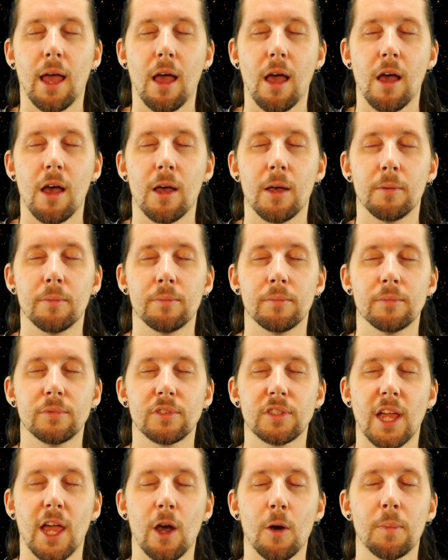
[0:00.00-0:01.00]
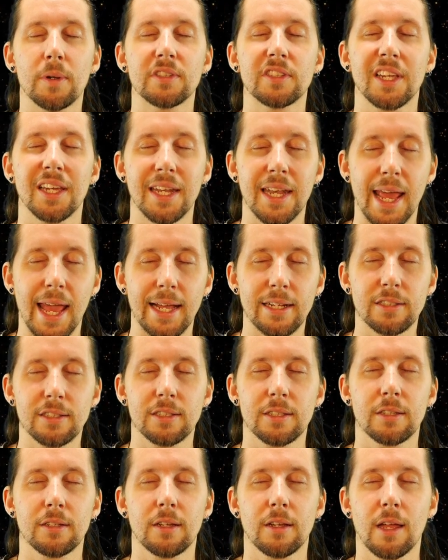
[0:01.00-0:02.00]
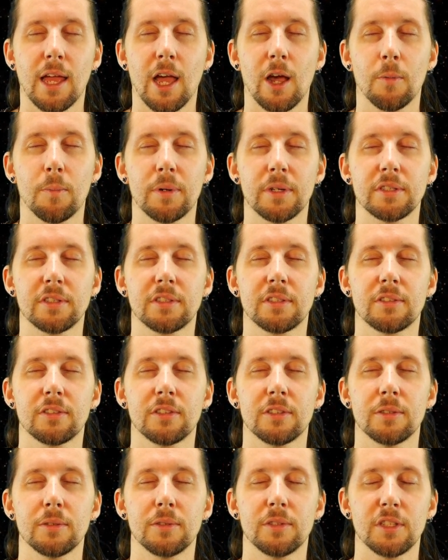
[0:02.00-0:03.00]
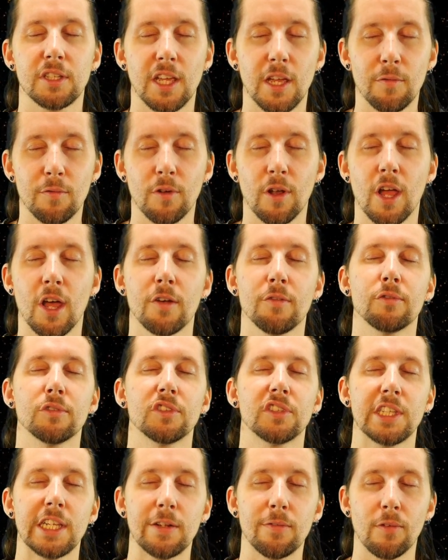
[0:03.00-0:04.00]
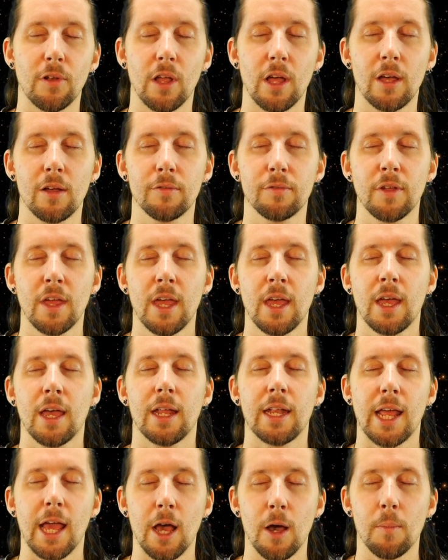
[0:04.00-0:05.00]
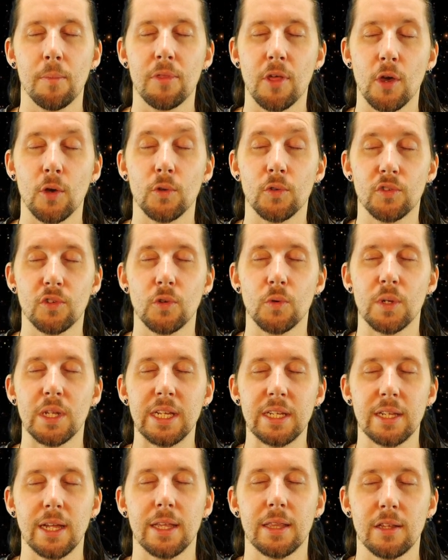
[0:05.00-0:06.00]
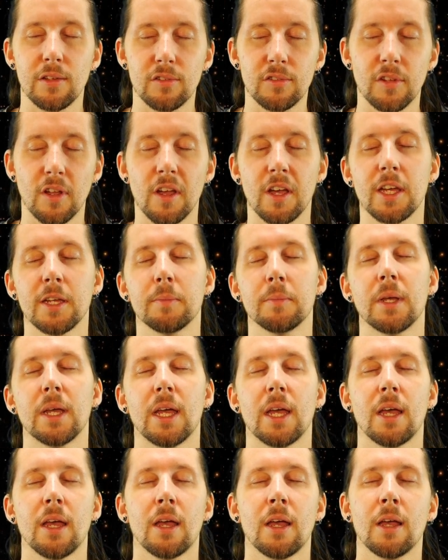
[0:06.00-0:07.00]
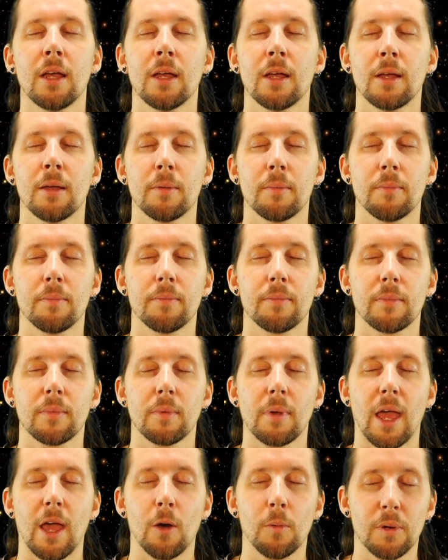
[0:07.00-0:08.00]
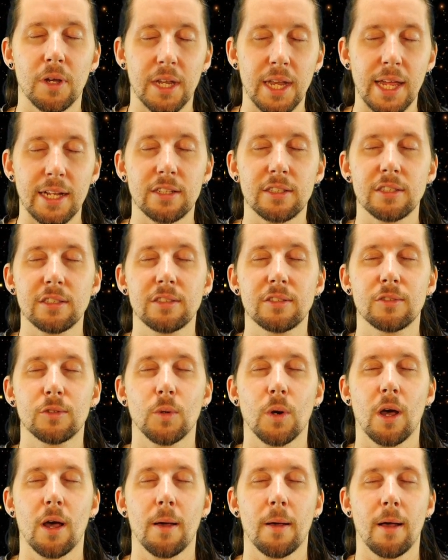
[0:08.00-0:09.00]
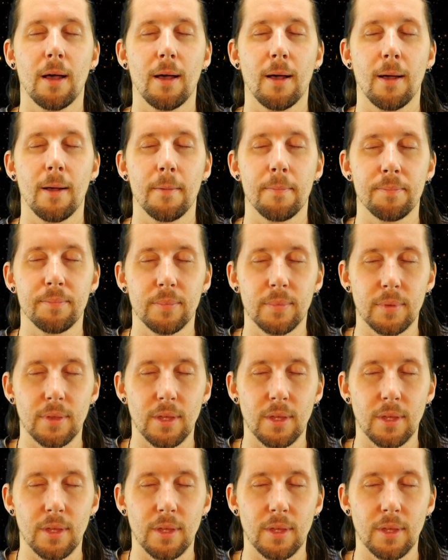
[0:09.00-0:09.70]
to help us connect, help us to give love, receive love, and help those who need it in this time. Help connect us to our